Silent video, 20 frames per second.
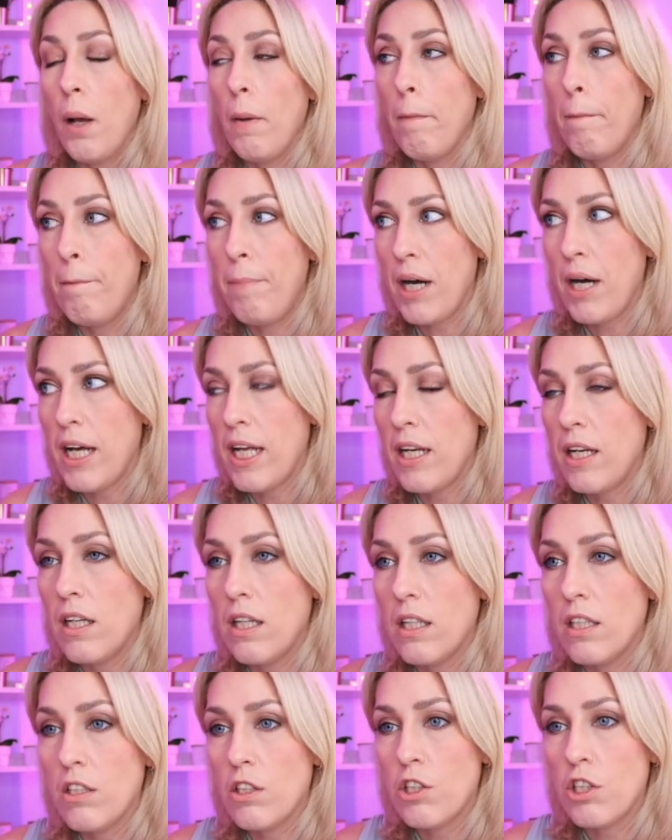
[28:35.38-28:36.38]
But
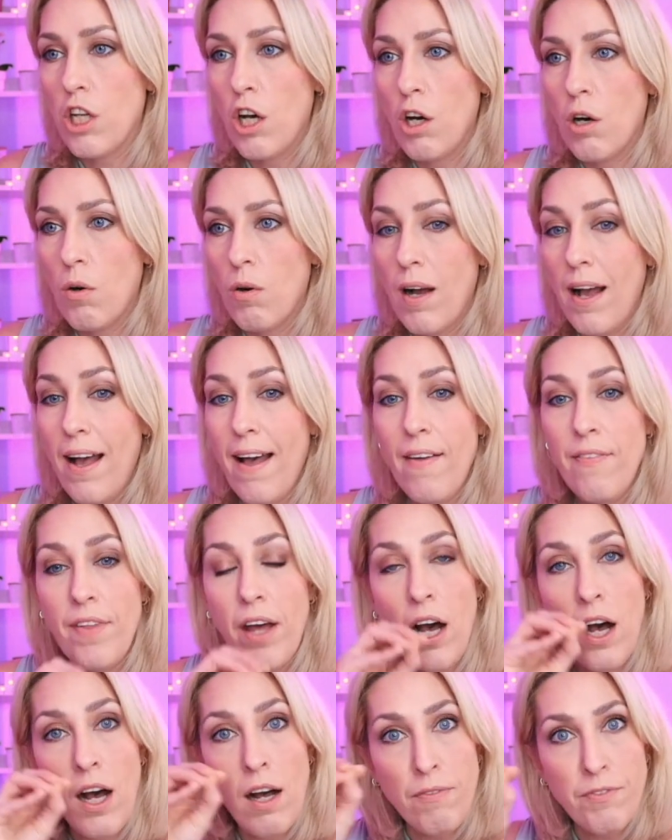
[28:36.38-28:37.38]
so, and
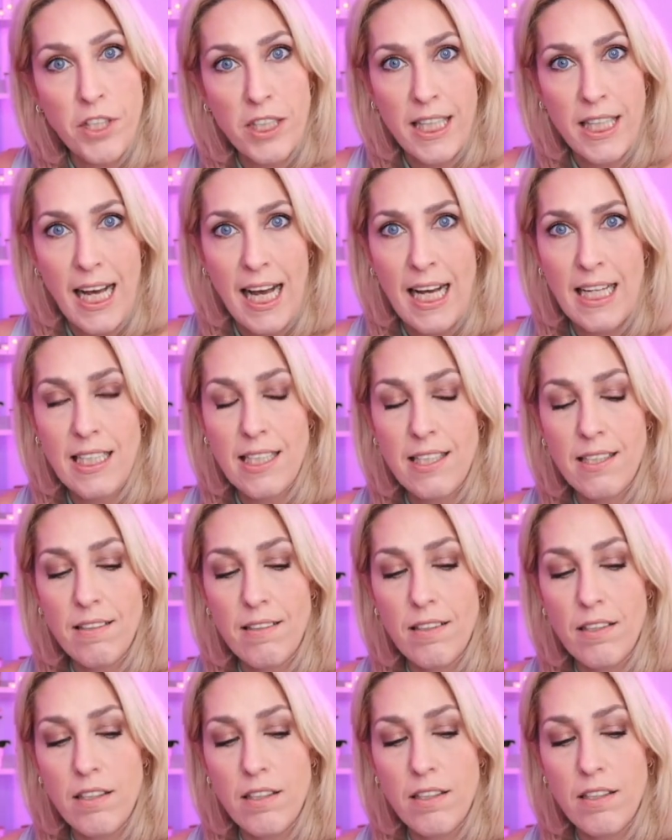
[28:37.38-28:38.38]
after that,
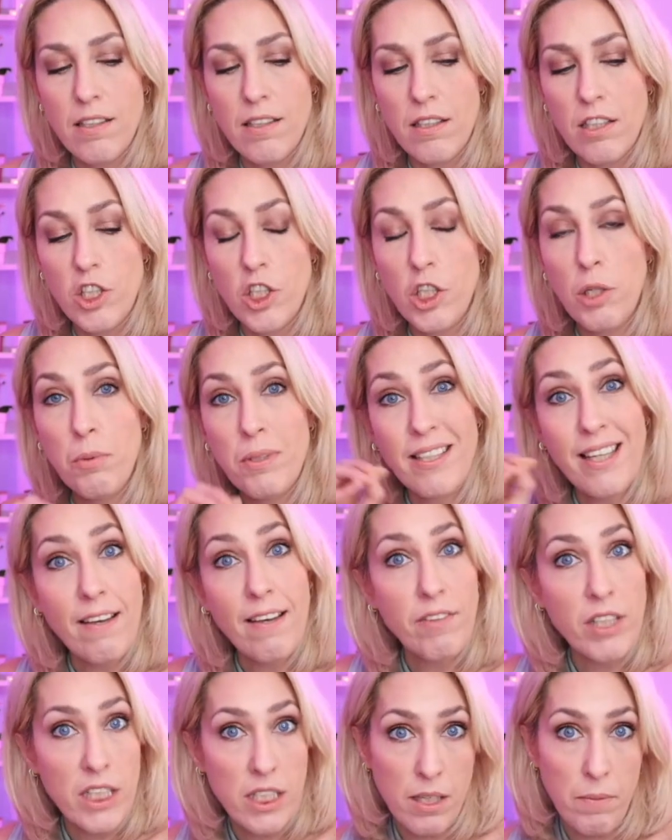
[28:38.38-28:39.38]
she was
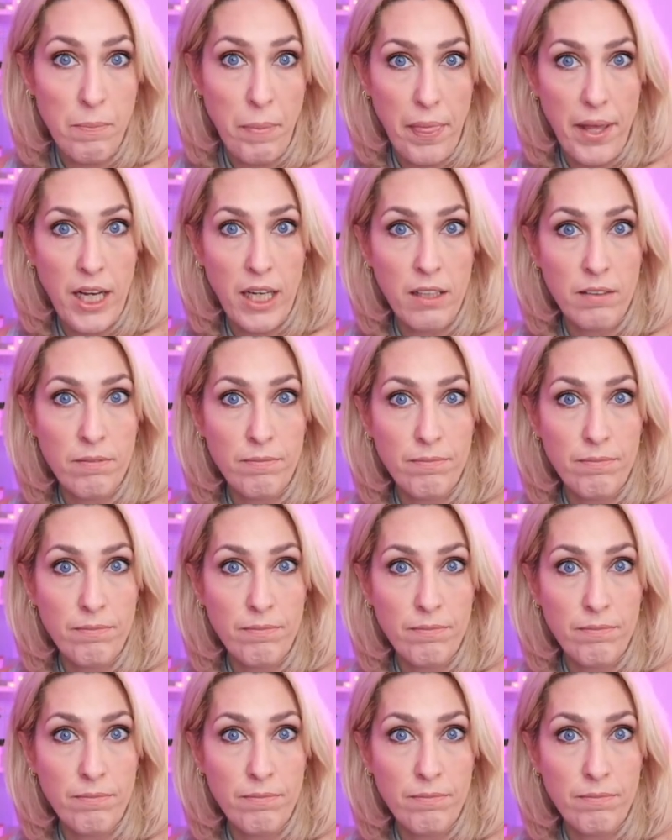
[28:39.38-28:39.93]
given something